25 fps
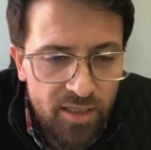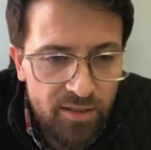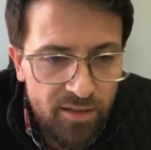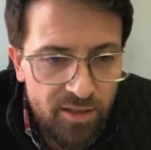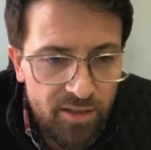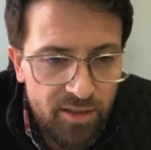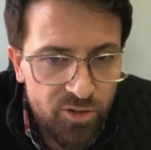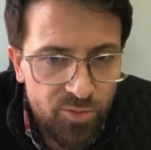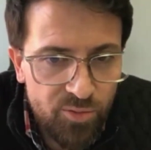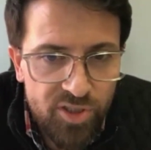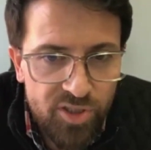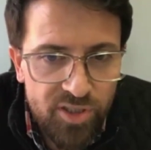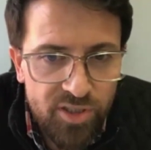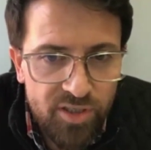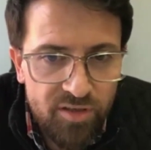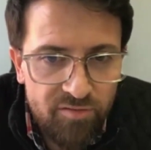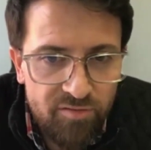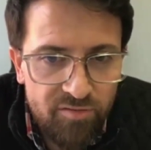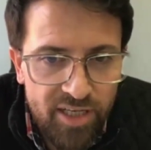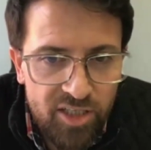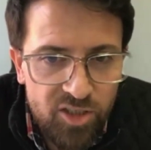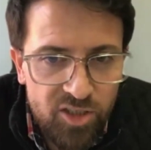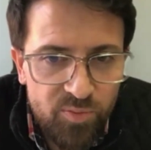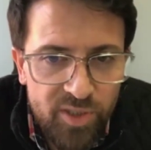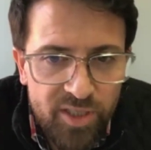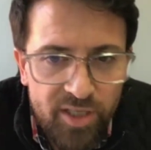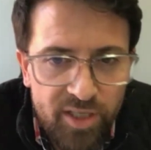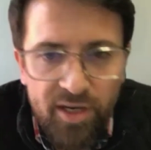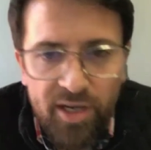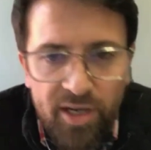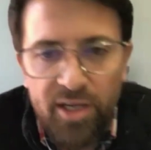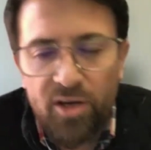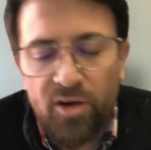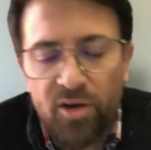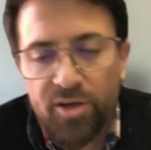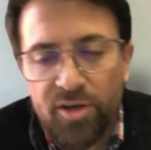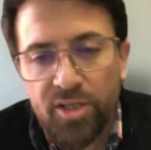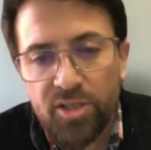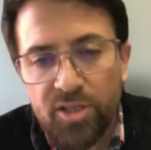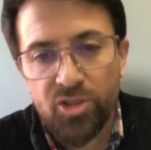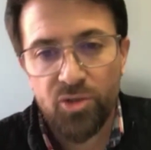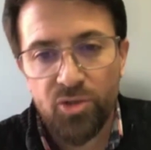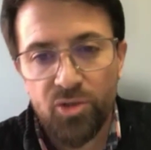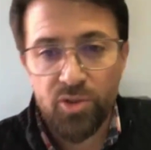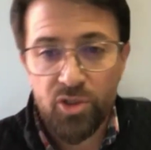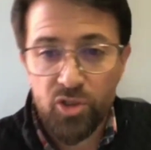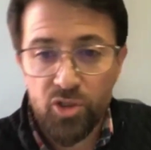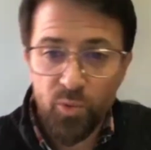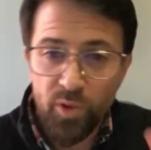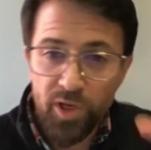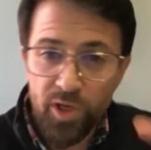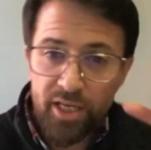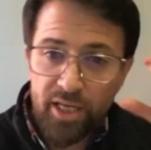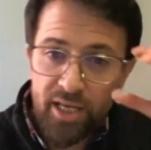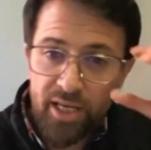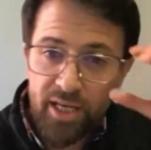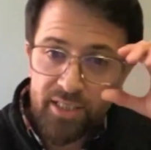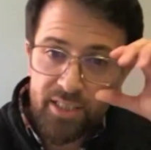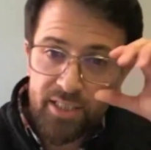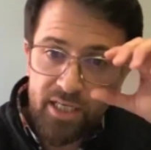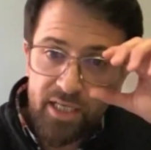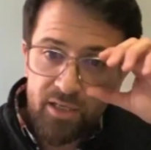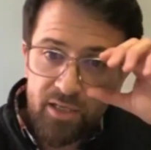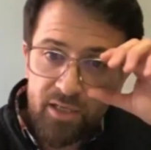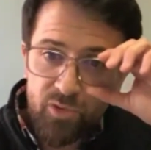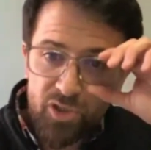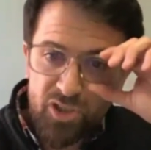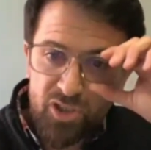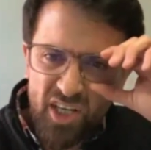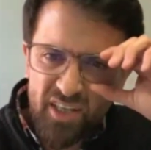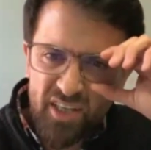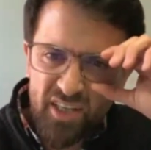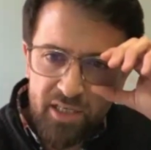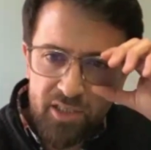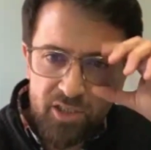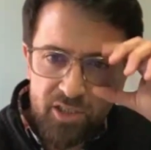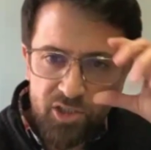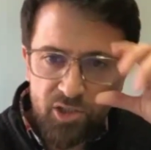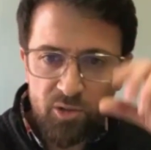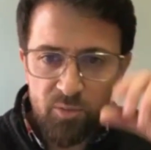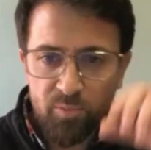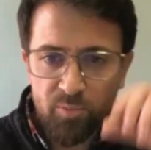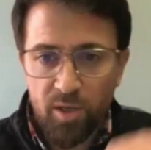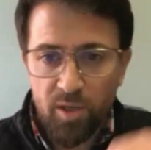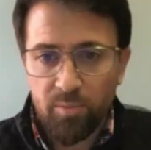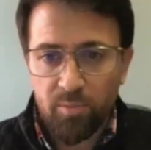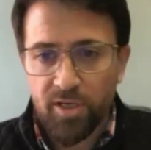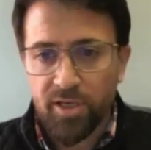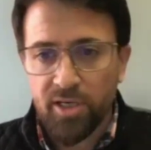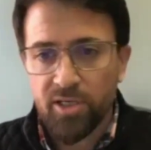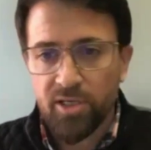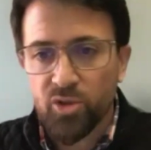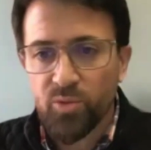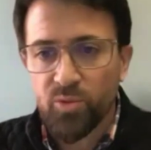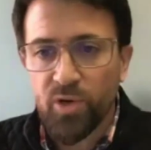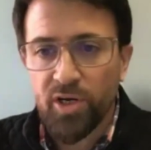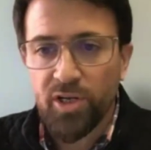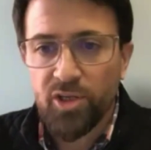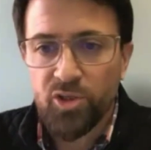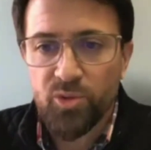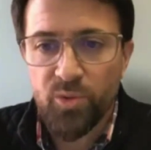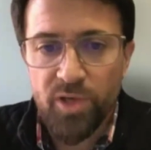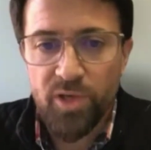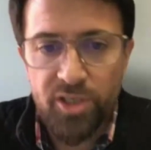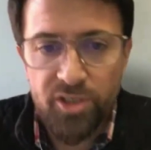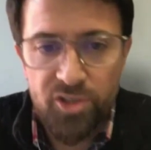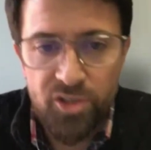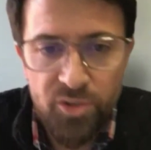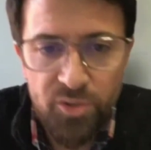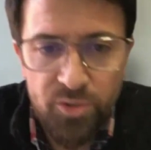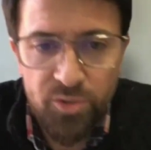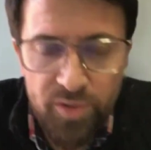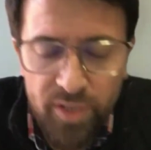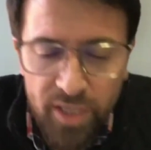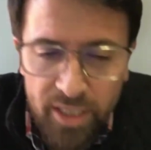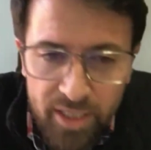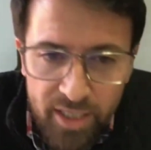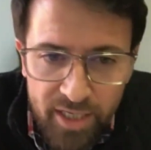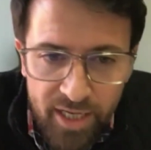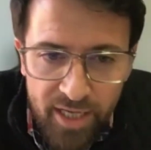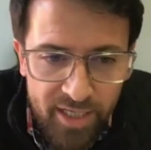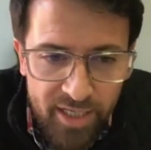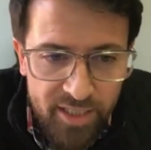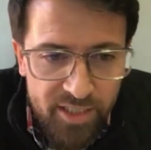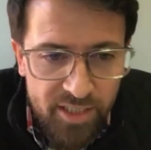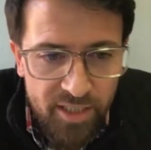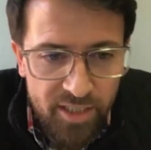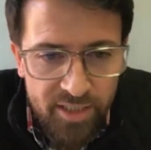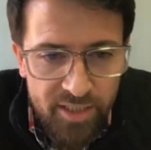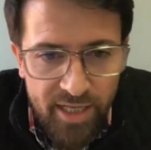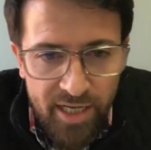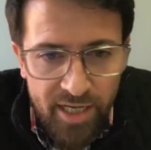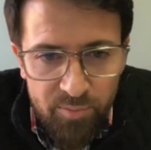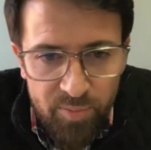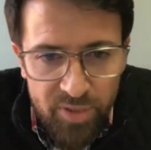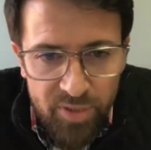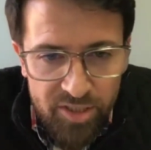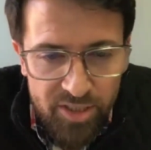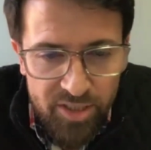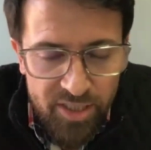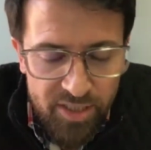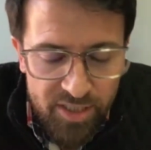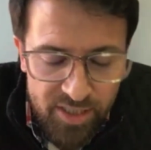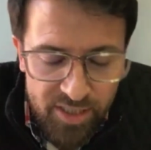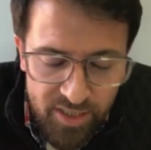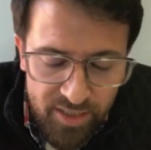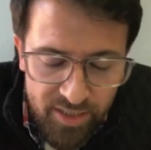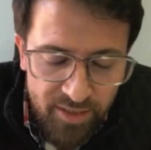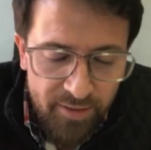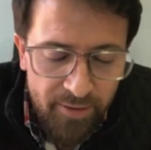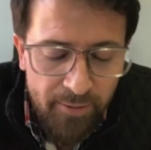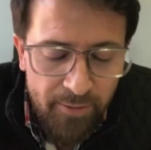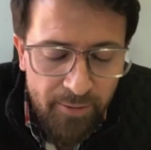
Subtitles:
This was an investment that I got into in 2018, which I then took public in 2022 and then exited that business.